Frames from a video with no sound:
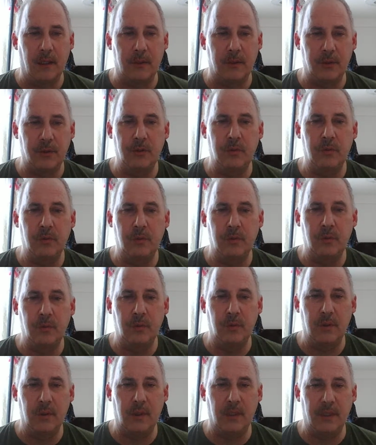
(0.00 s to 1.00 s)

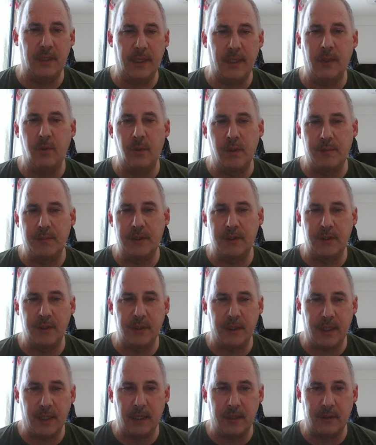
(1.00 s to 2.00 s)
2 gay women
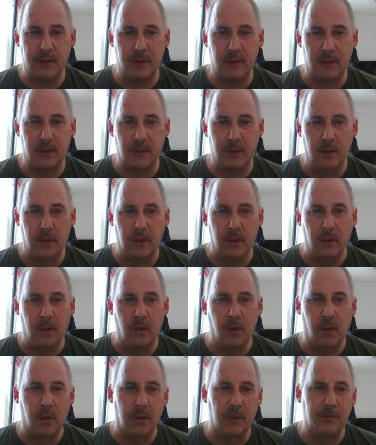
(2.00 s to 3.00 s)
together,
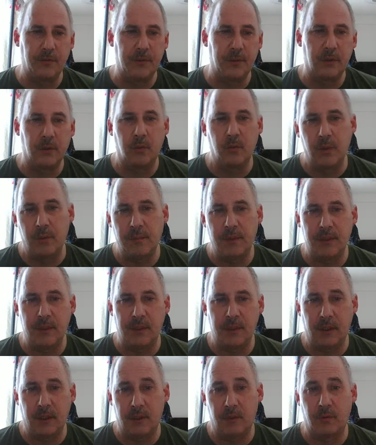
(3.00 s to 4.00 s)
or if you're a woman and
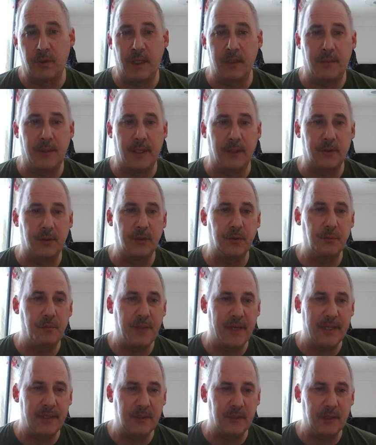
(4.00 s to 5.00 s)
you're going to write about 2
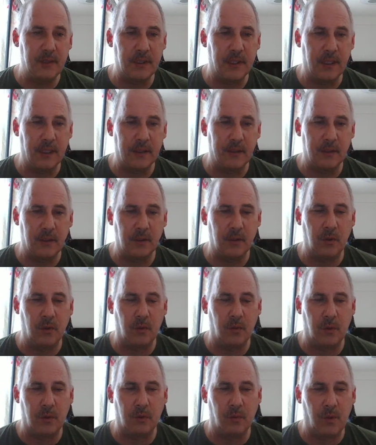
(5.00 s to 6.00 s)
men together,
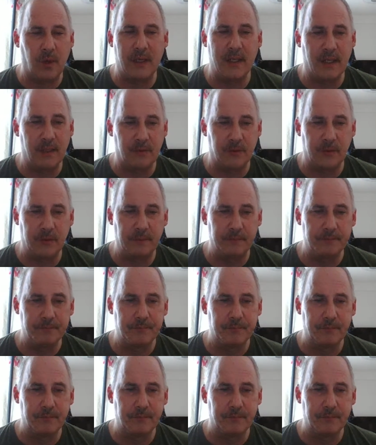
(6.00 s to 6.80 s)
or whatever,